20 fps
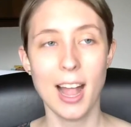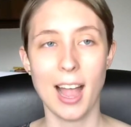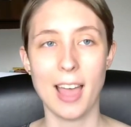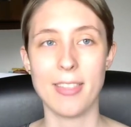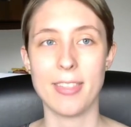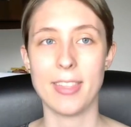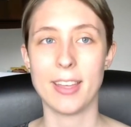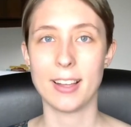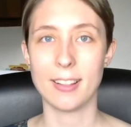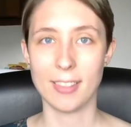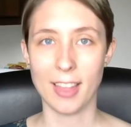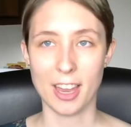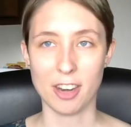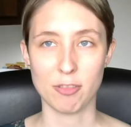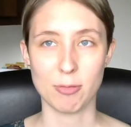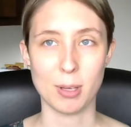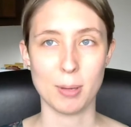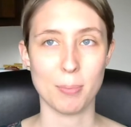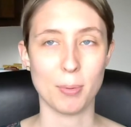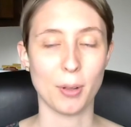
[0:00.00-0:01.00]
I think a lot of
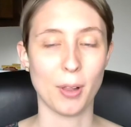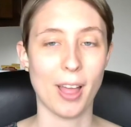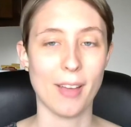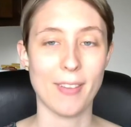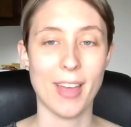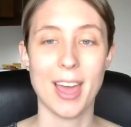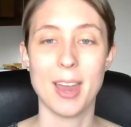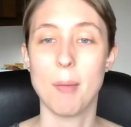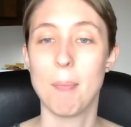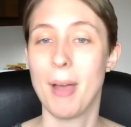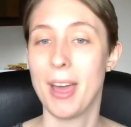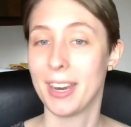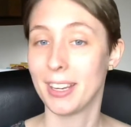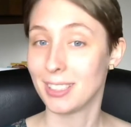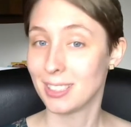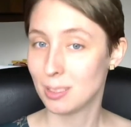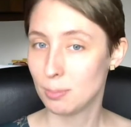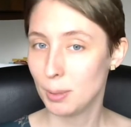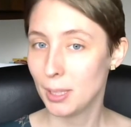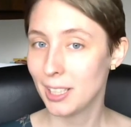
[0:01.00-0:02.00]
people have had a bad
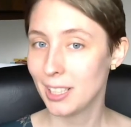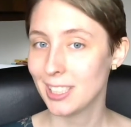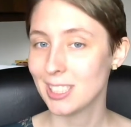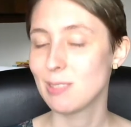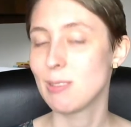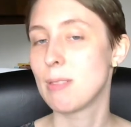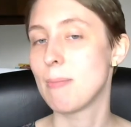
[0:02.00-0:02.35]
experience